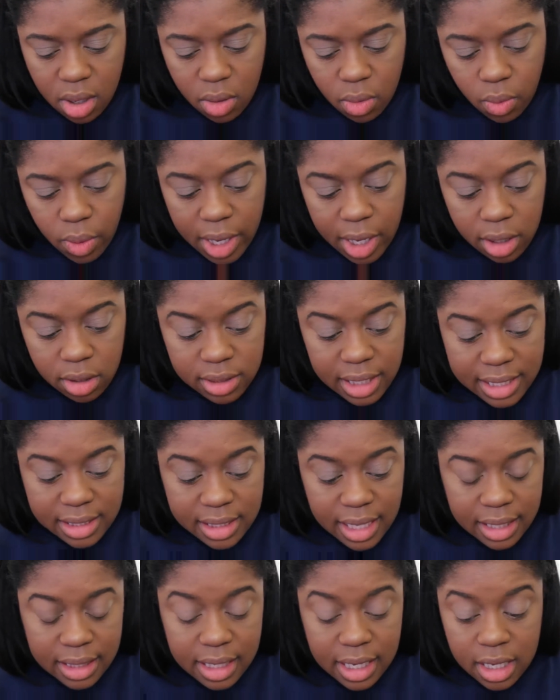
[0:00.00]
Well, that's
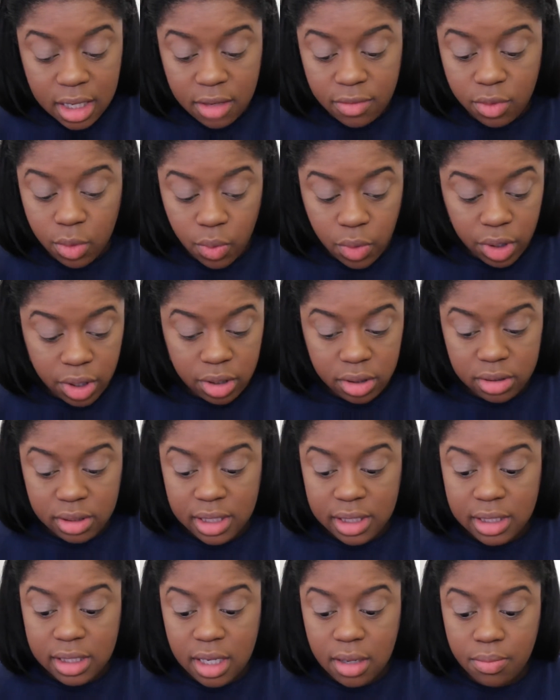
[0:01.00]
not the end of the world.
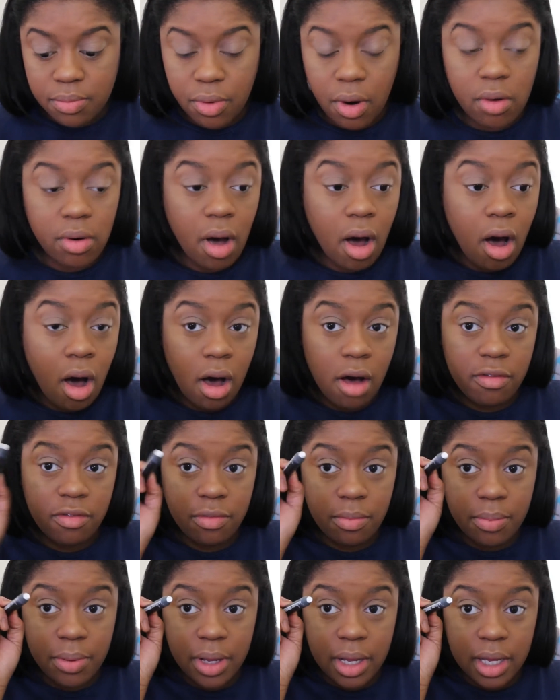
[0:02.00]
The tip broke
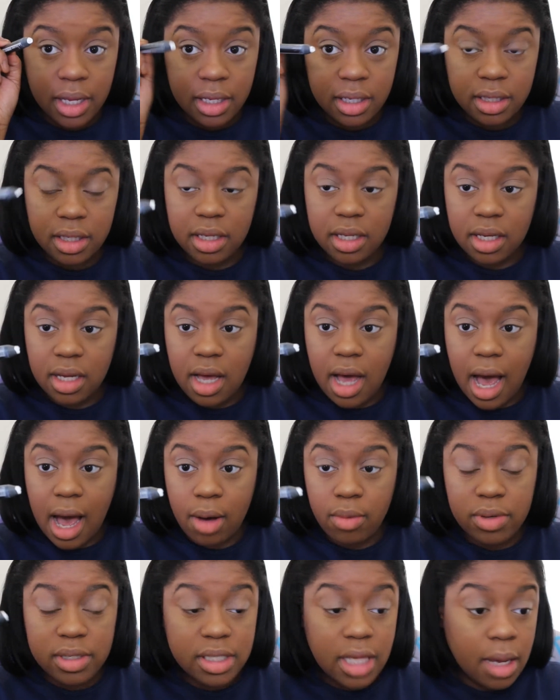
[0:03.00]
off, but
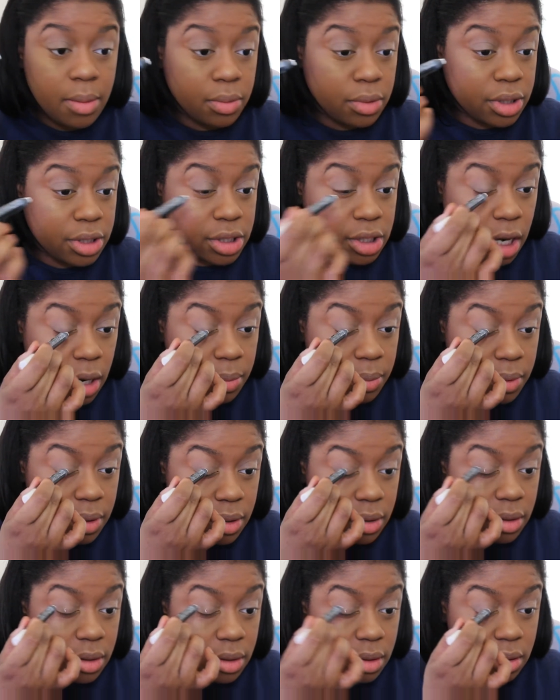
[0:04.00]
I was able to
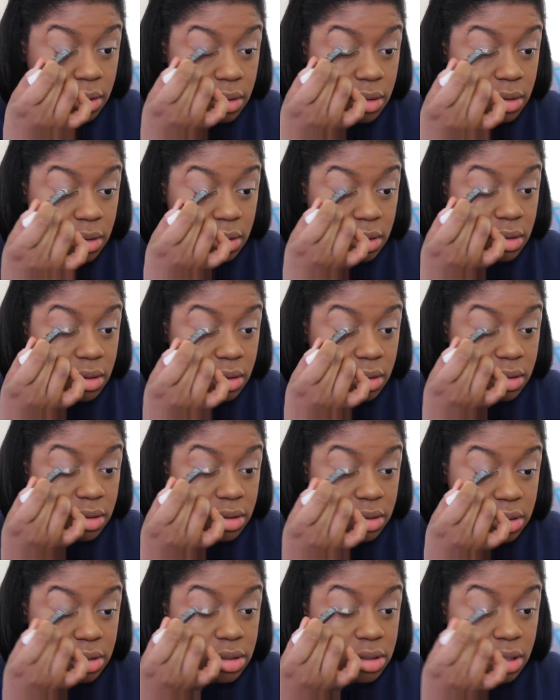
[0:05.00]
sharpen.
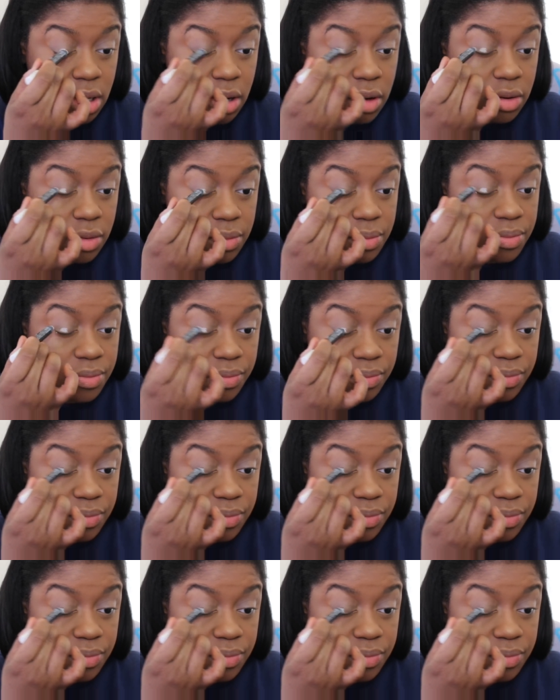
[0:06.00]
So I'm